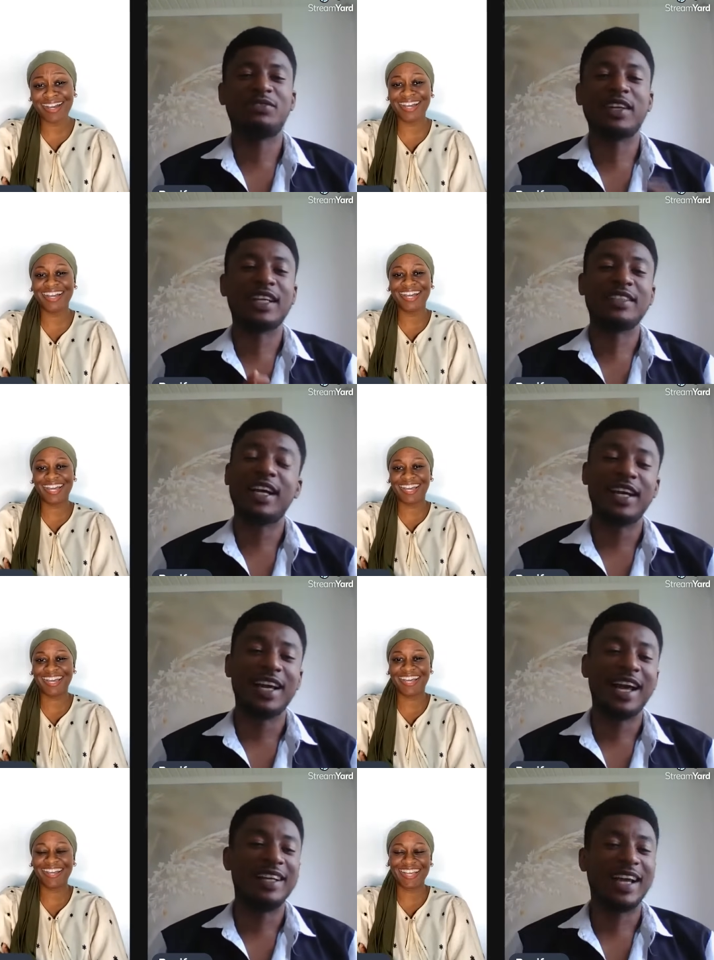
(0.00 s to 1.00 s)
Speaker 1: In fact,
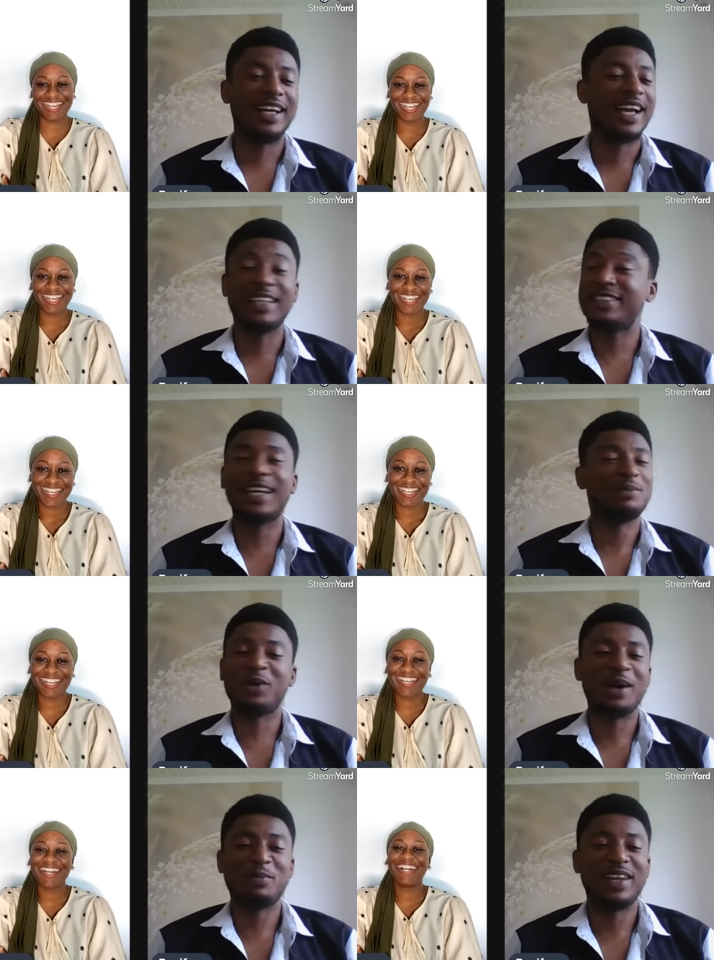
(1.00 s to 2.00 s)
I, I, I said I'm
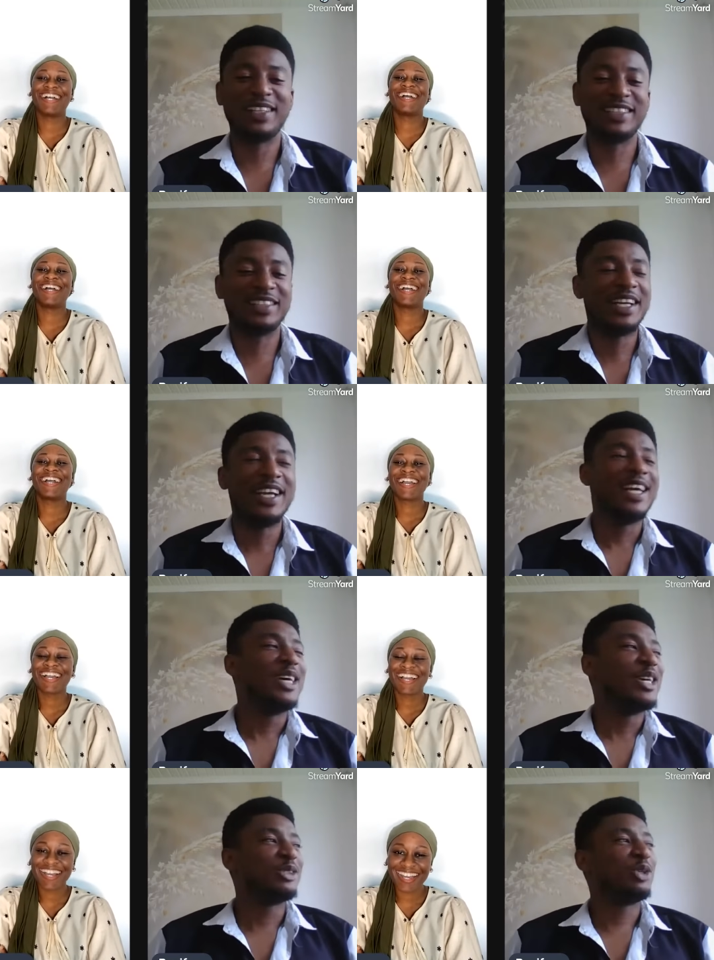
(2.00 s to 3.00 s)
not applying it.
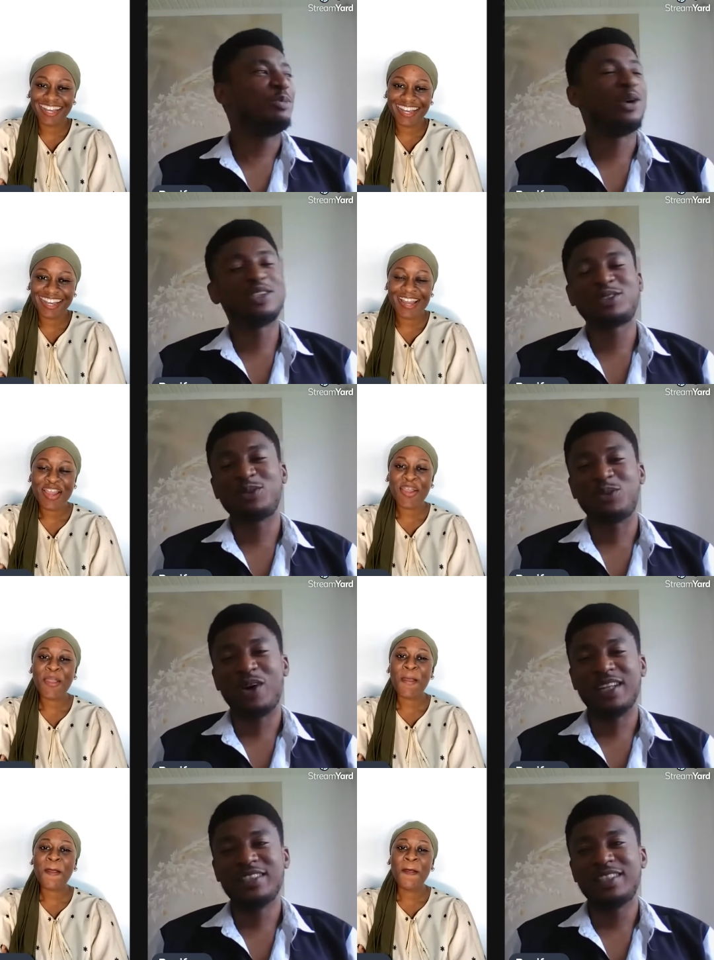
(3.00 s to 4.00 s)
So, but
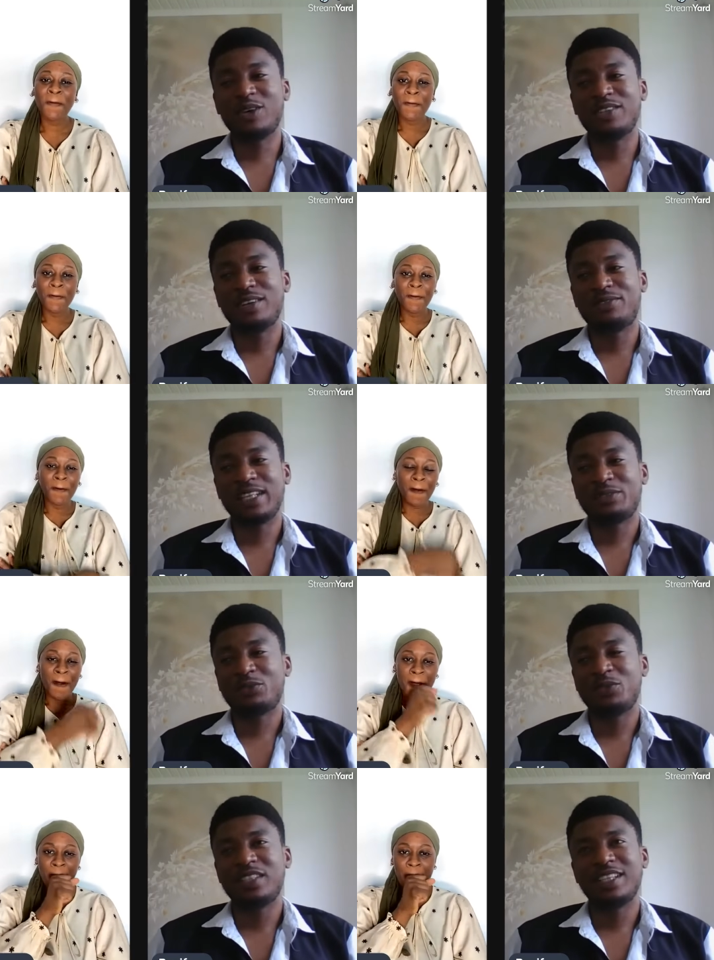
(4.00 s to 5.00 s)
one day on a
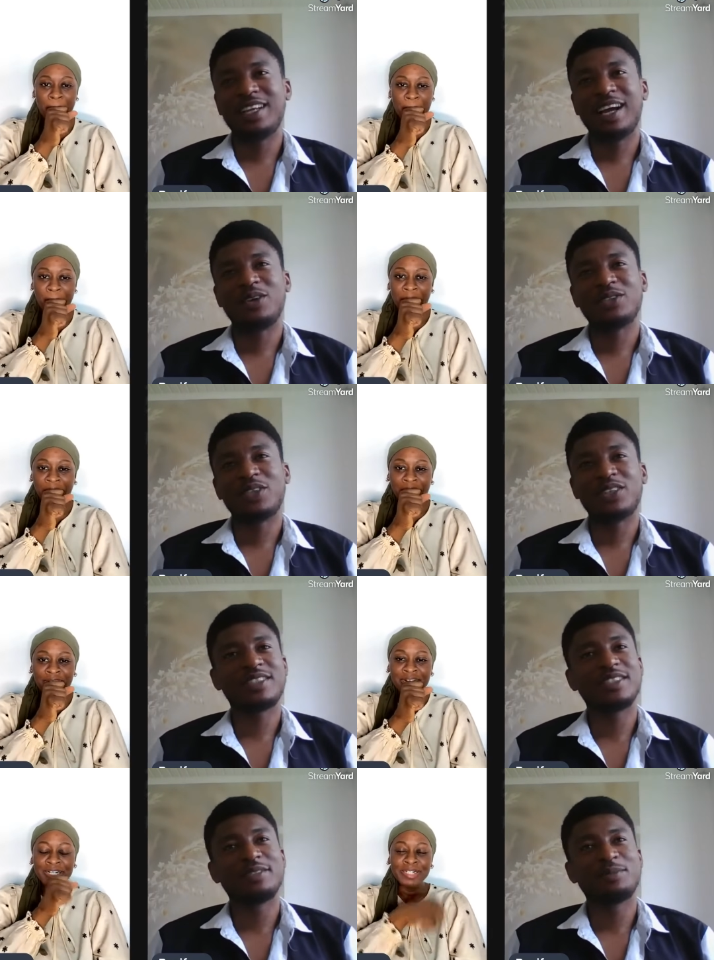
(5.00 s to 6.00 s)
fateful day, I was
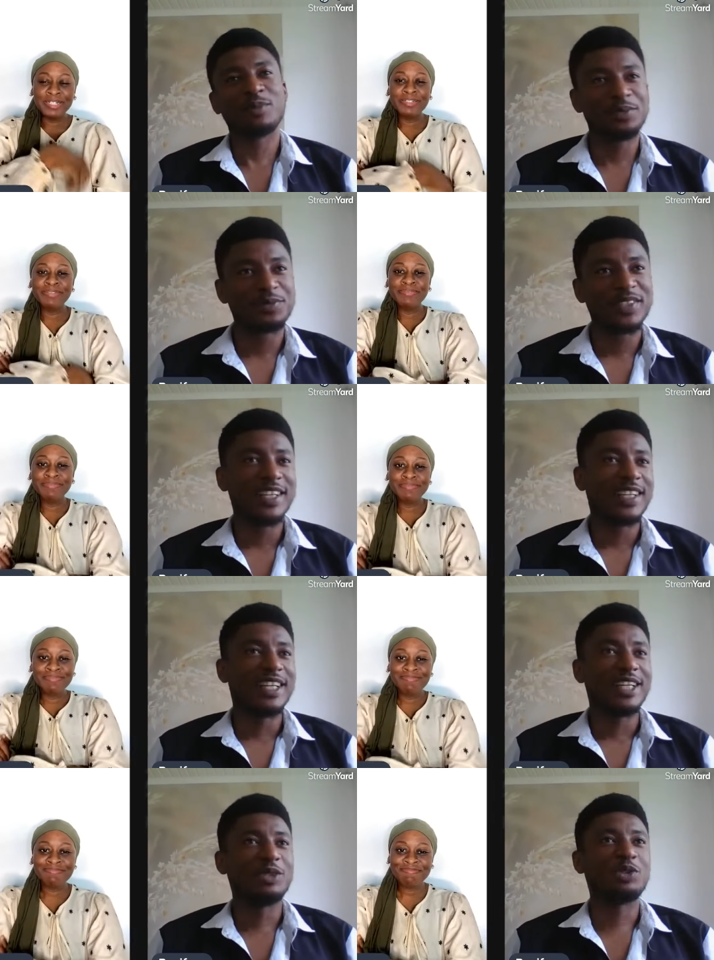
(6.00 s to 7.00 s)
just,
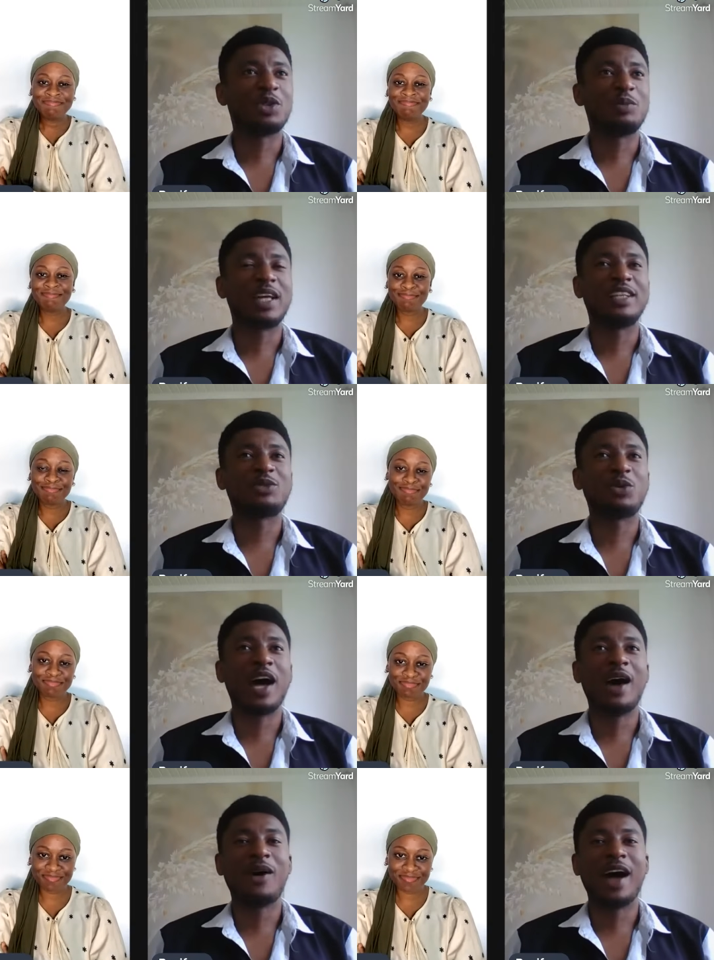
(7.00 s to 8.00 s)
you know, mm. sometimes how,
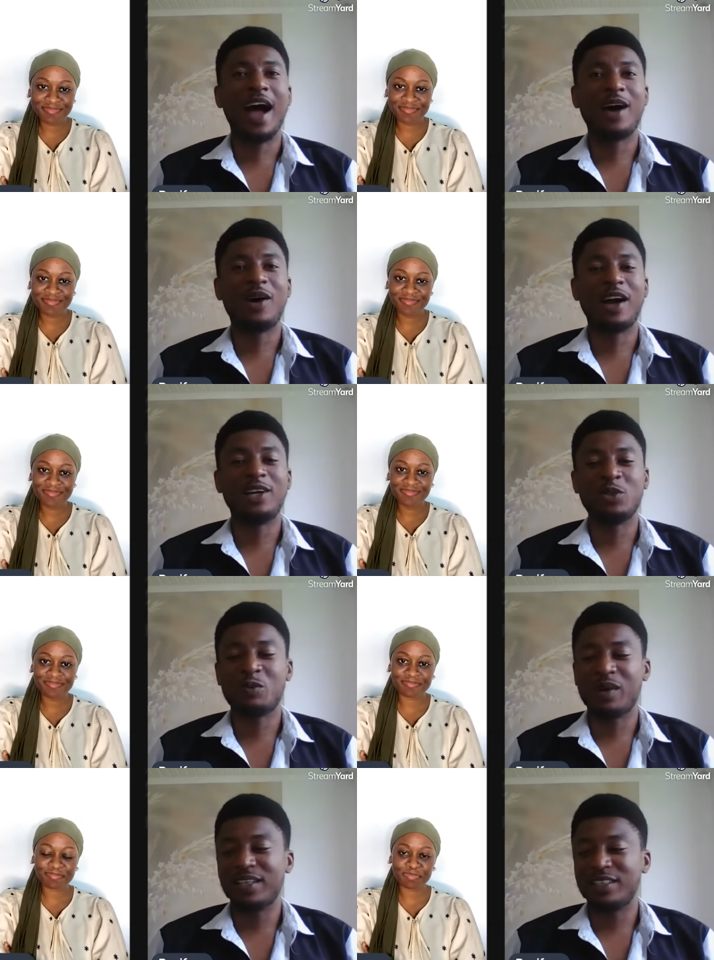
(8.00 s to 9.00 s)
how I
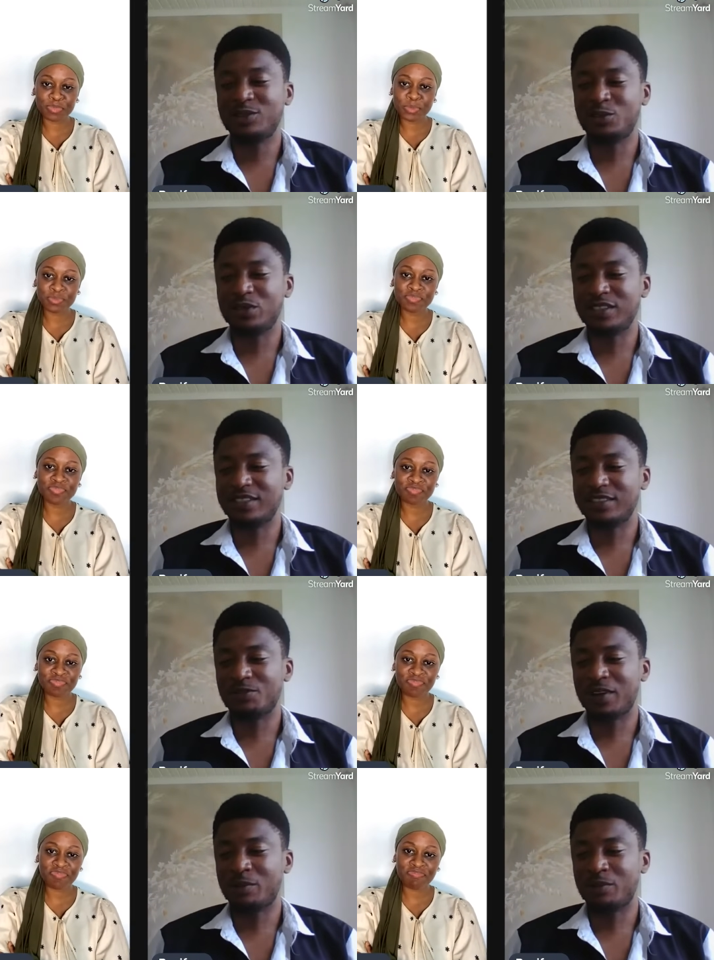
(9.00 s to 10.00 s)
normally do it is
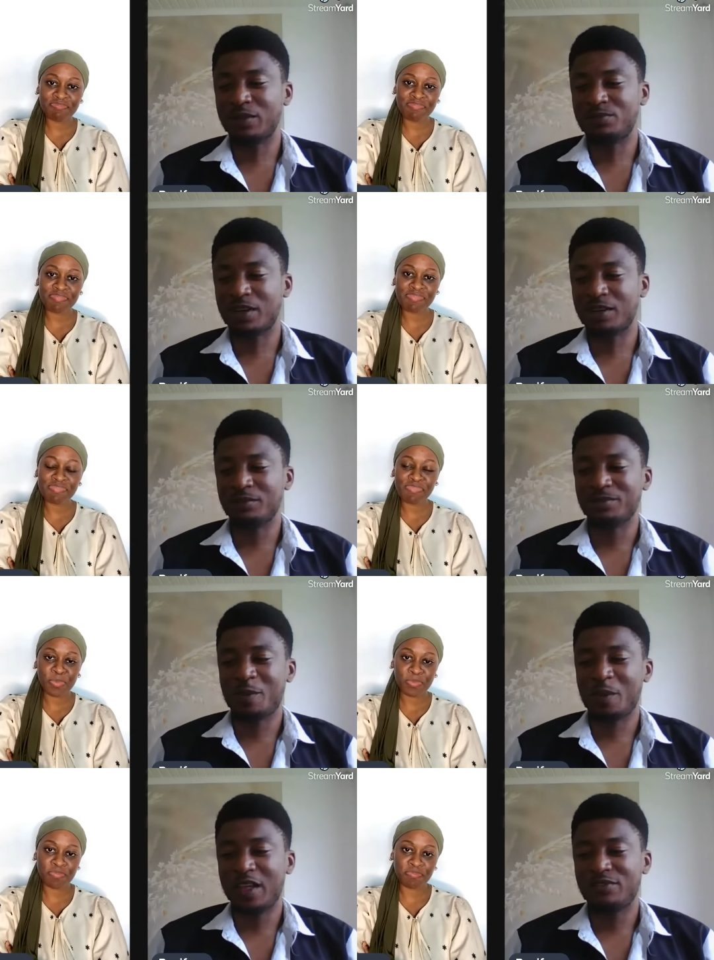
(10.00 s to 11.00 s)
if I'm if I'm
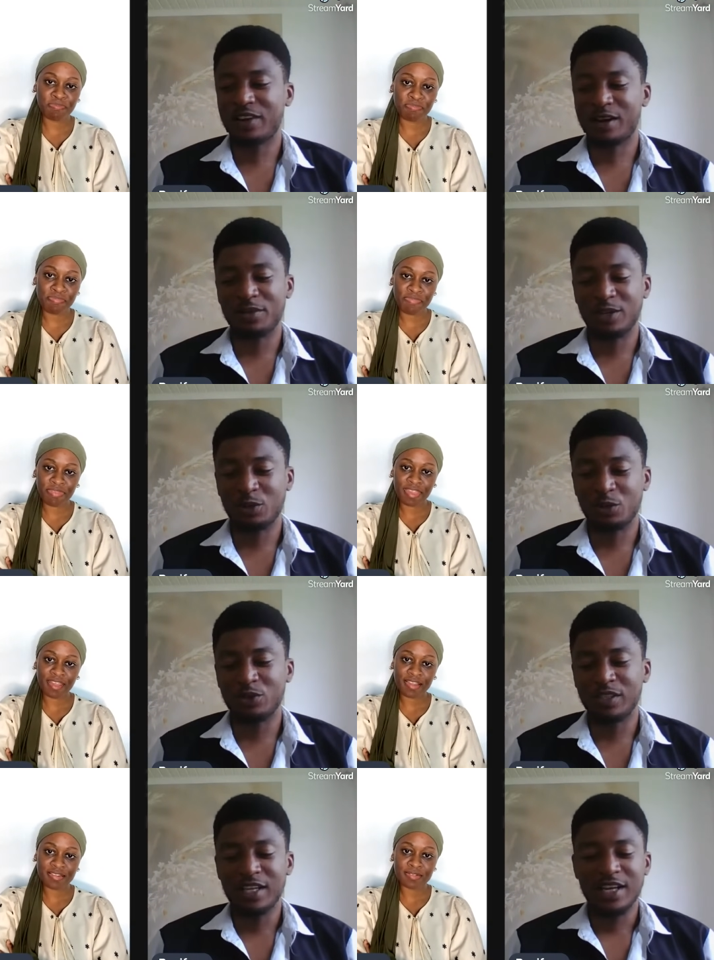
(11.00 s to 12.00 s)
if I'm
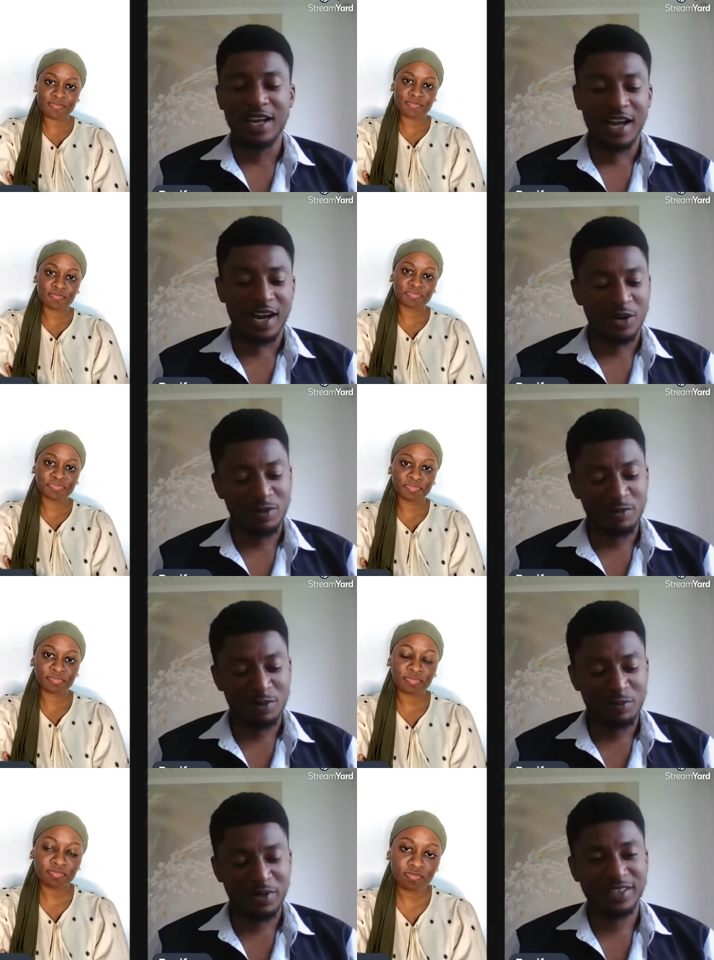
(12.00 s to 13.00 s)
alone, I'll
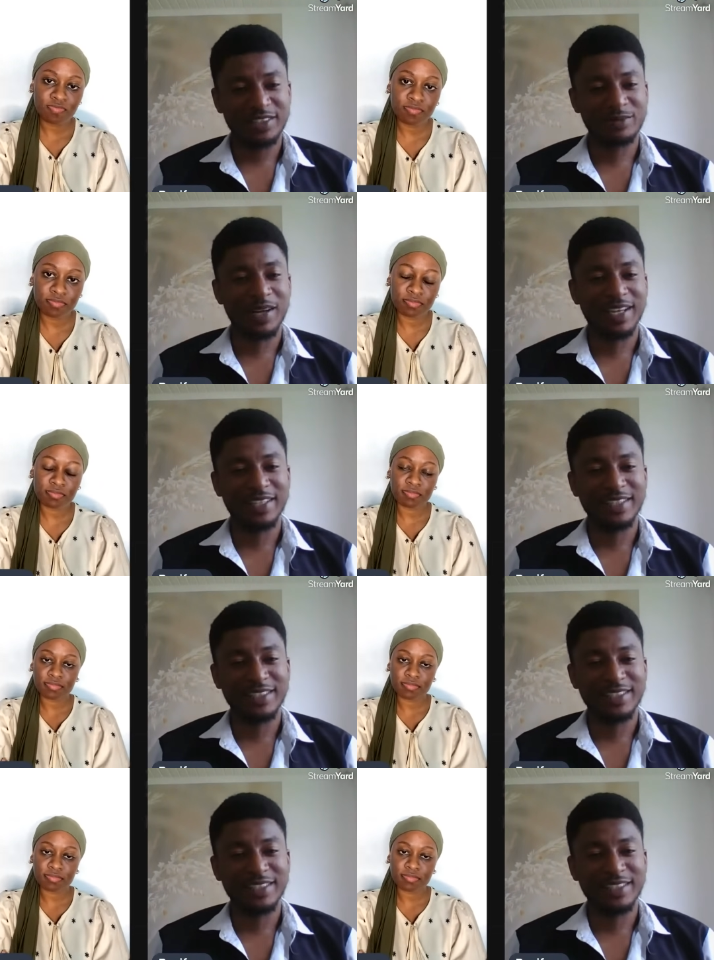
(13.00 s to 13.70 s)
maybe press my